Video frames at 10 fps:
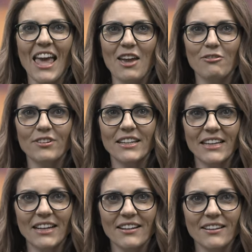Every
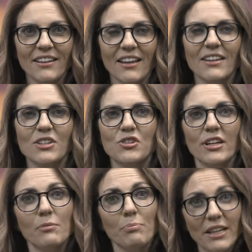year, an
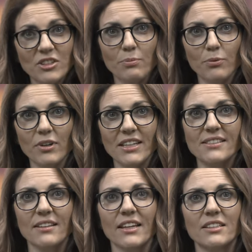Australian picture book is
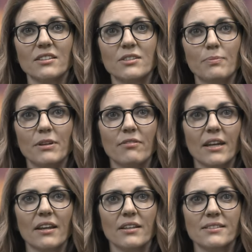selected to be
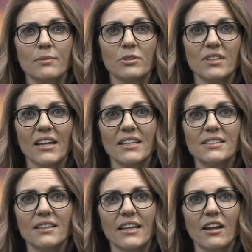read
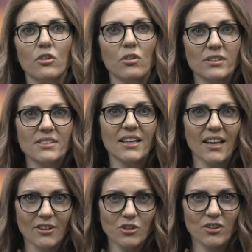simultaneously across the
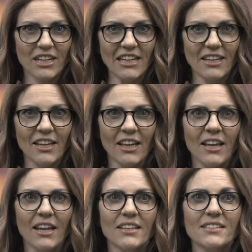country.
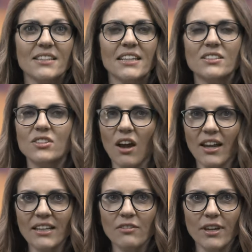It is an
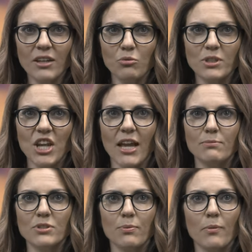exciting event which
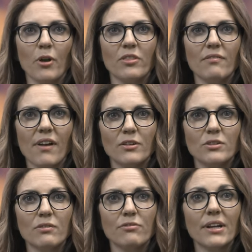aims to promote the
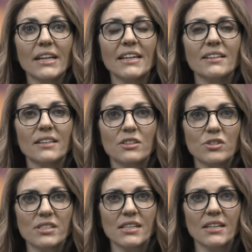values of reading and
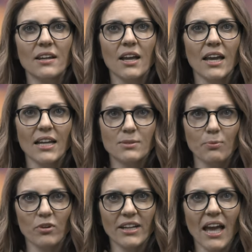literacy,
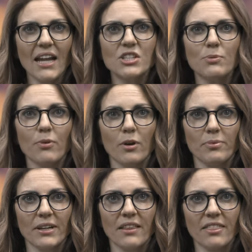exploring
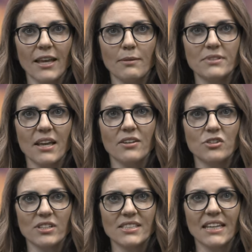age-appropriate themes and
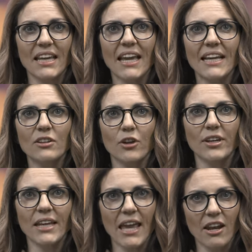addressing key
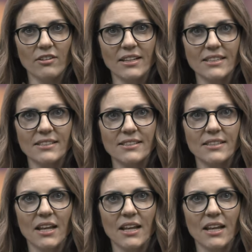learning areas.